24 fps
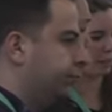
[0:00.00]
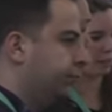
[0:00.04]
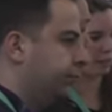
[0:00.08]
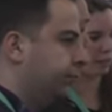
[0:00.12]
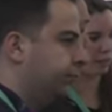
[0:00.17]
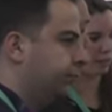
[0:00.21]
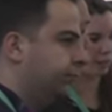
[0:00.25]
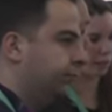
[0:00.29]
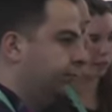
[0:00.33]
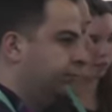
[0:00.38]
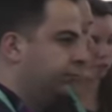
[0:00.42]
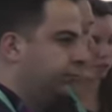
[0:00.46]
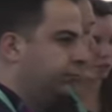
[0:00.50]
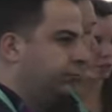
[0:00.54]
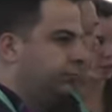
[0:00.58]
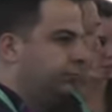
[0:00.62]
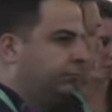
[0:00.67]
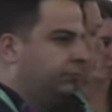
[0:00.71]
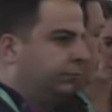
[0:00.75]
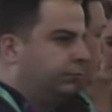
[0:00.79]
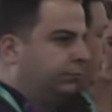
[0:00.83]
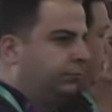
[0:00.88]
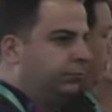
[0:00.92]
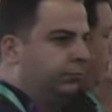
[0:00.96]

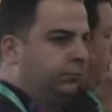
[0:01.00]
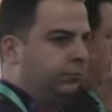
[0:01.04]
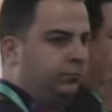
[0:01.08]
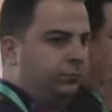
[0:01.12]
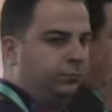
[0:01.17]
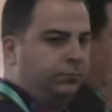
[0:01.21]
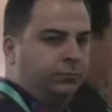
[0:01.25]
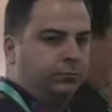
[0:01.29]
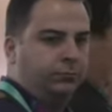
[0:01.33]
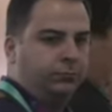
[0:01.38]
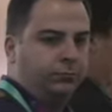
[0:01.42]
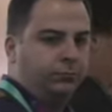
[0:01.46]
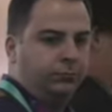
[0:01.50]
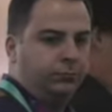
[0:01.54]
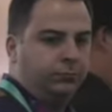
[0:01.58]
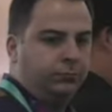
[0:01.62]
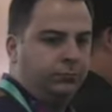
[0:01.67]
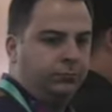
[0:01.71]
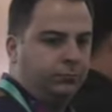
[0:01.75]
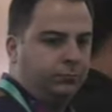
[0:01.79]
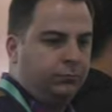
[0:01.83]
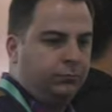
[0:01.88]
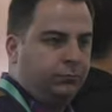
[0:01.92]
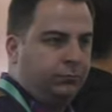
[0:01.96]

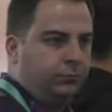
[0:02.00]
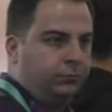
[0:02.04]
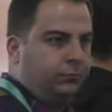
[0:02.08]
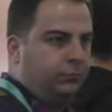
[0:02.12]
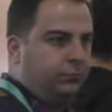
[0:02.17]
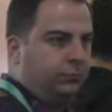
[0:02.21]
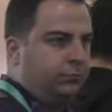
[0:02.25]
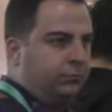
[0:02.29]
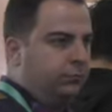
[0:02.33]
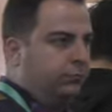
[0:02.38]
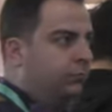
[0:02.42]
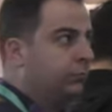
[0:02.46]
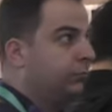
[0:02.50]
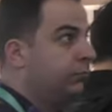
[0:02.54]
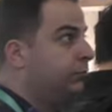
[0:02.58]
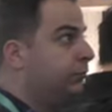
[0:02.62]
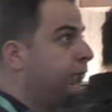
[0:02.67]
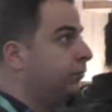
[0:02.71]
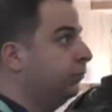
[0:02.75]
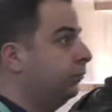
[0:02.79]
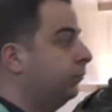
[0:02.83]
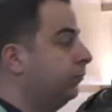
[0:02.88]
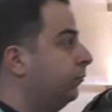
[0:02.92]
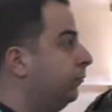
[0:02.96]

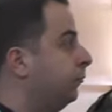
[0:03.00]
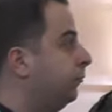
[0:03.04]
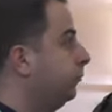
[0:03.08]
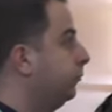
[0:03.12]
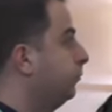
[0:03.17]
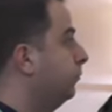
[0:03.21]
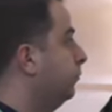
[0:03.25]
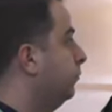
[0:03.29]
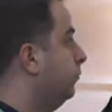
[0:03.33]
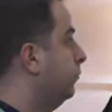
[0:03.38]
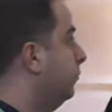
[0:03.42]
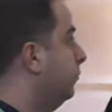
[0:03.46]
The person shown says nothing.